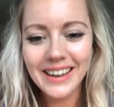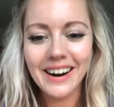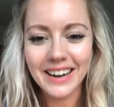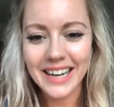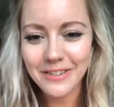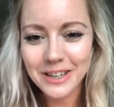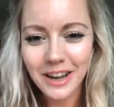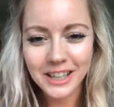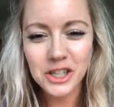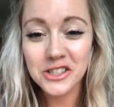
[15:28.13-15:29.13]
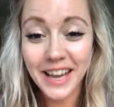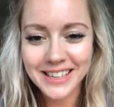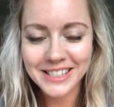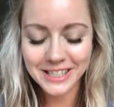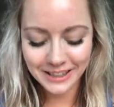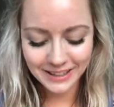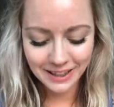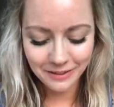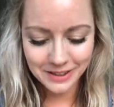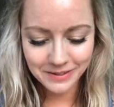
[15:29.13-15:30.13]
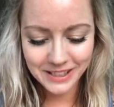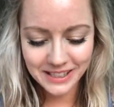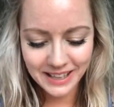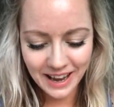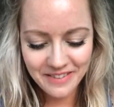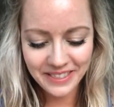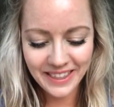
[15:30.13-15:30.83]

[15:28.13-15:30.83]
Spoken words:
I'm going to give you like 2 seconds to do this, otherwise I'm just going to say it.